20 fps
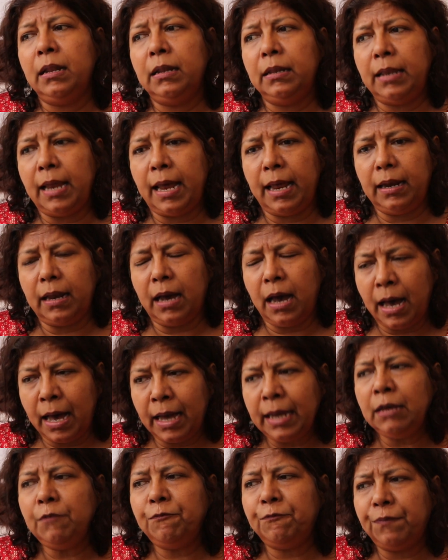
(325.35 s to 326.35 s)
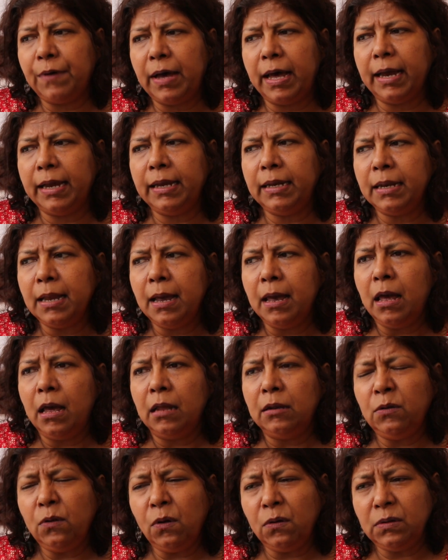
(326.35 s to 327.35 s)
that I find
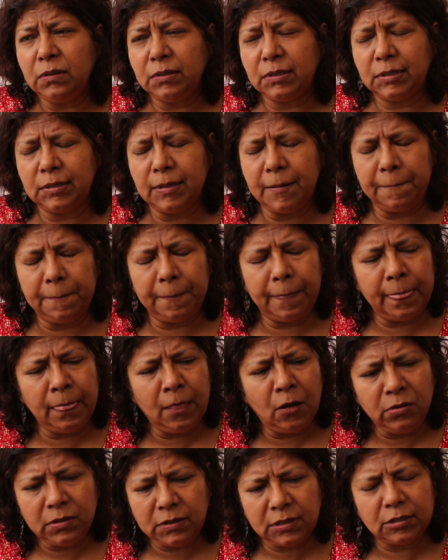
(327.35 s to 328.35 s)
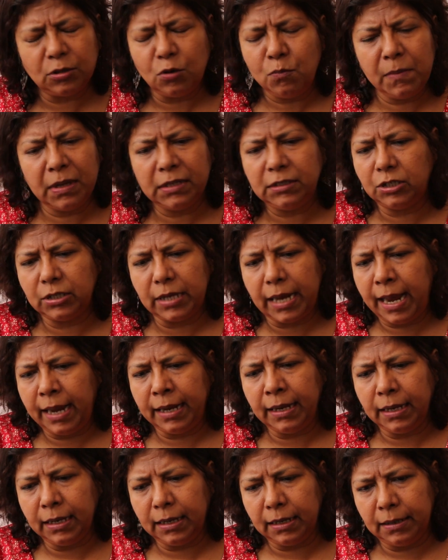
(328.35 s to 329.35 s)
not so much
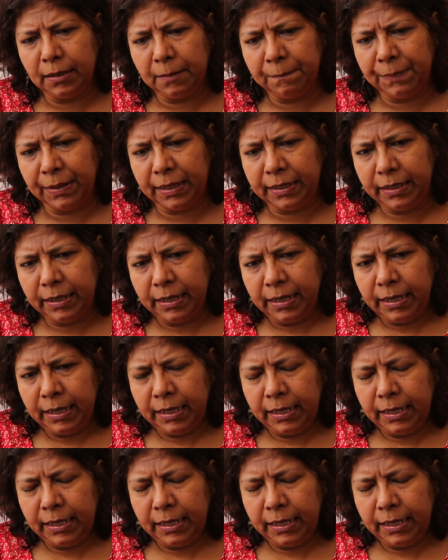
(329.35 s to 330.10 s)
anger, but